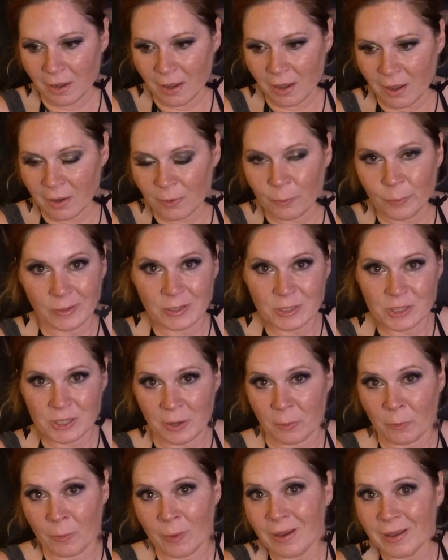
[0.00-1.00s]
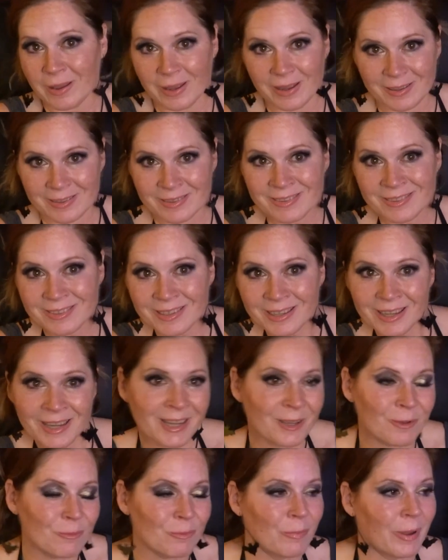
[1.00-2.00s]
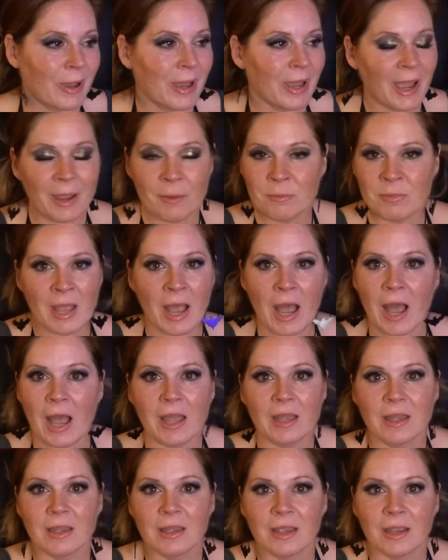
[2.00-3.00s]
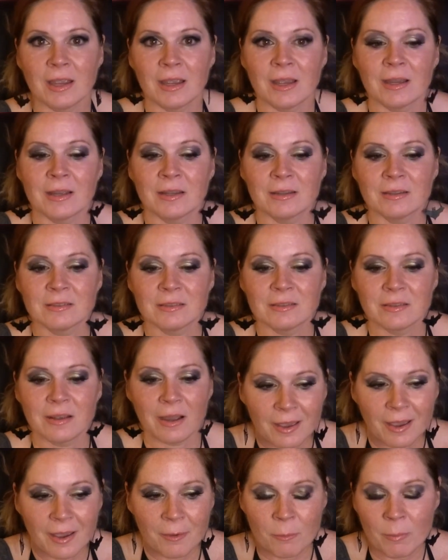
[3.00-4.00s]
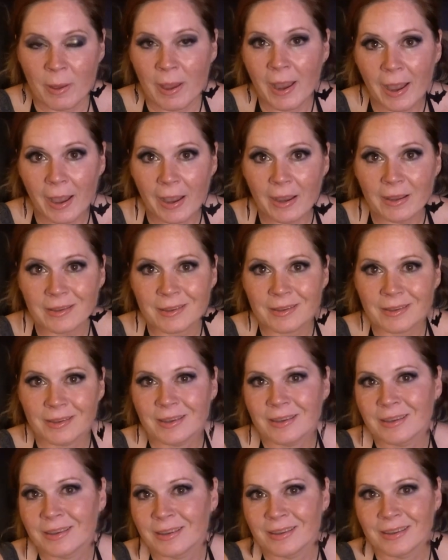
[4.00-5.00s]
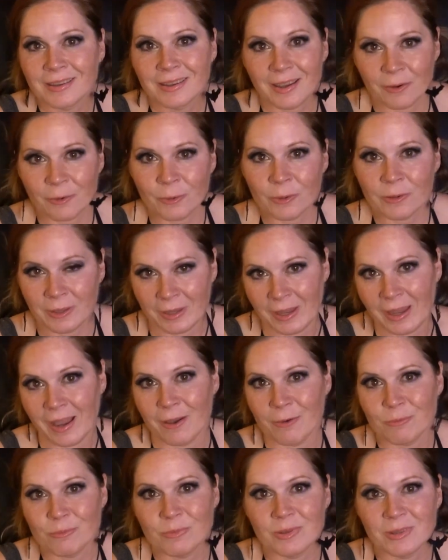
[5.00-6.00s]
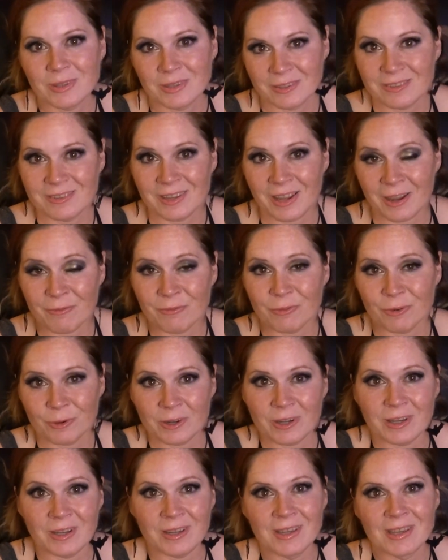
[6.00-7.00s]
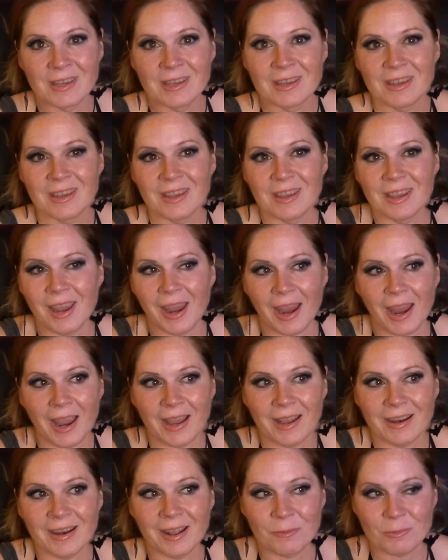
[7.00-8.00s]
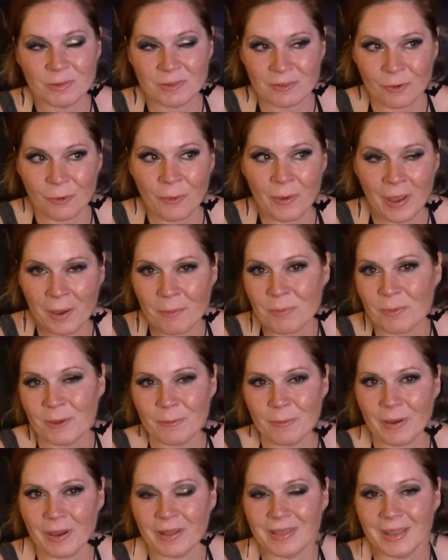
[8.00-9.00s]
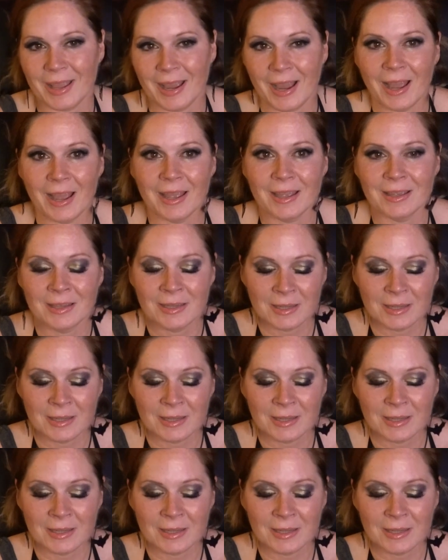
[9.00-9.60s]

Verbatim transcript: I wish I was, but I'm not. And I'm back. I really am, this time for real. And I'm so happy about that.